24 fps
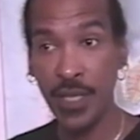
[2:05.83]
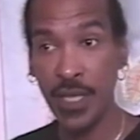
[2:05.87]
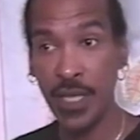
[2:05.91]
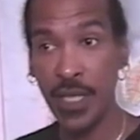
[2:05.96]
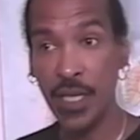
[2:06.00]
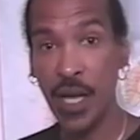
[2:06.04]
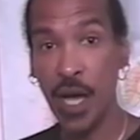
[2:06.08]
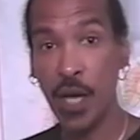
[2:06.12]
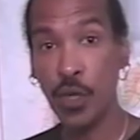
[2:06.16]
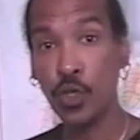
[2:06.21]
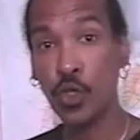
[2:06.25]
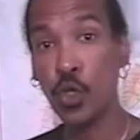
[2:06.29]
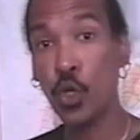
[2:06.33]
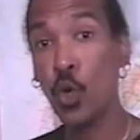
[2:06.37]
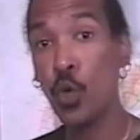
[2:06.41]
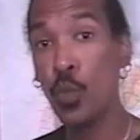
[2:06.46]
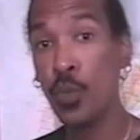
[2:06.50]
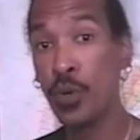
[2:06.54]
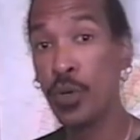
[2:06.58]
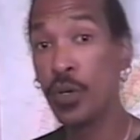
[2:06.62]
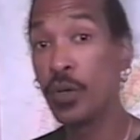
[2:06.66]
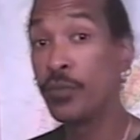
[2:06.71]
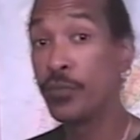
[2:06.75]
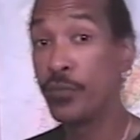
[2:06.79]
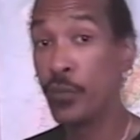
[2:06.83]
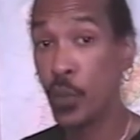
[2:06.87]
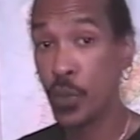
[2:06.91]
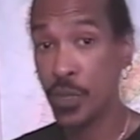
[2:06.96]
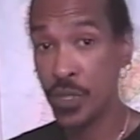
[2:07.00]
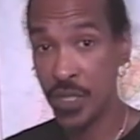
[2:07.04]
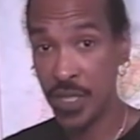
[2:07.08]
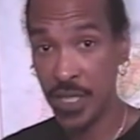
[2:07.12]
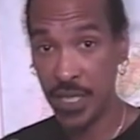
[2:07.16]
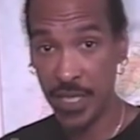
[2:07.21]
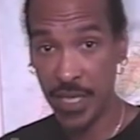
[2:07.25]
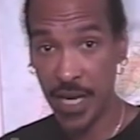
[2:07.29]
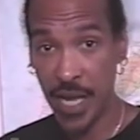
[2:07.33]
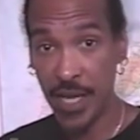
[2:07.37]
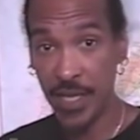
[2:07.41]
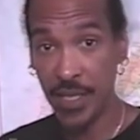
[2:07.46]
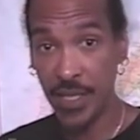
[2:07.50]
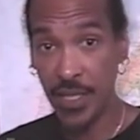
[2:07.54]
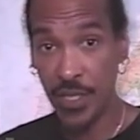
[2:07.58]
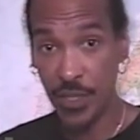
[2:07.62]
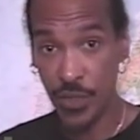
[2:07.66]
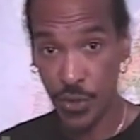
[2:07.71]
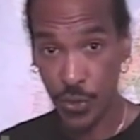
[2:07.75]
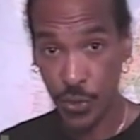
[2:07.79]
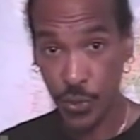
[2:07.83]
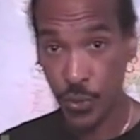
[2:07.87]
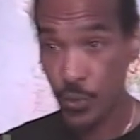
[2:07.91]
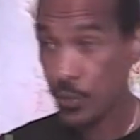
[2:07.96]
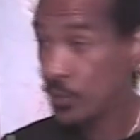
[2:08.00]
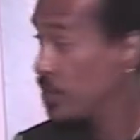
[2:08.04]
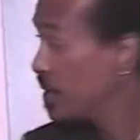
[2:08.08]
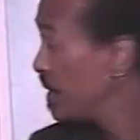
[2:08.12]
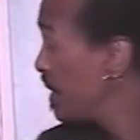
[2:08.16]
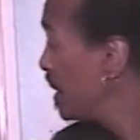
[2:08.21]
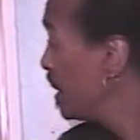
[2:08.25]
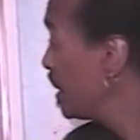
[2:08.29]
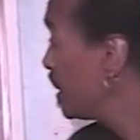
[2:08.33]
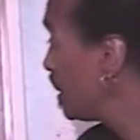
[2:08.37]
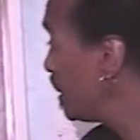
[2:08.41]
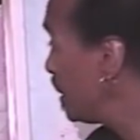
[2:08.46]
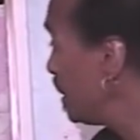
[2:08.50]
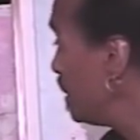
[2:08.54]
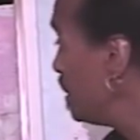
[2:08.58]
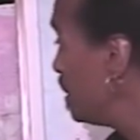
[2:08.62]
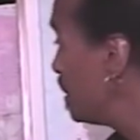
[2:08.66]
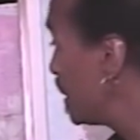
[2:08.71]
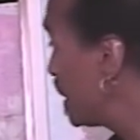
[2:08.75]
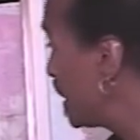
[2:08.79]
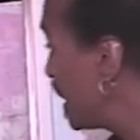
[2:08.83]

in October of fourteen ninety-two in the